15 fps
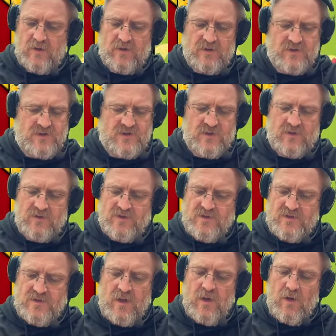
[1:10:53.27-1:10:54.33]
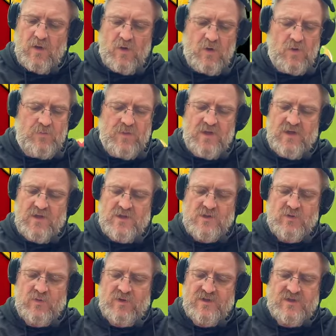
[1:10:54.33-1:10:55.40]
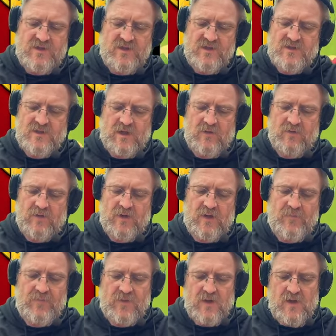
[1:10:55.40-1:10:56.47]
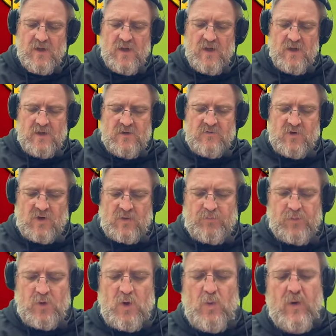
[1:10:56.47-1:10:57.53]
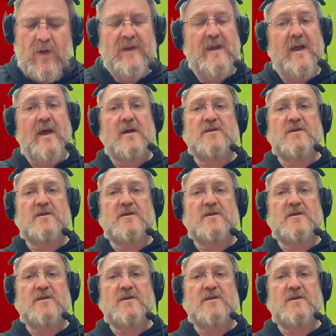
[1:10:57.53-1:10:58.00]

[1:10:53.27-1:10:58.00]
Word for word: So many choices down there. You've got a blue one there.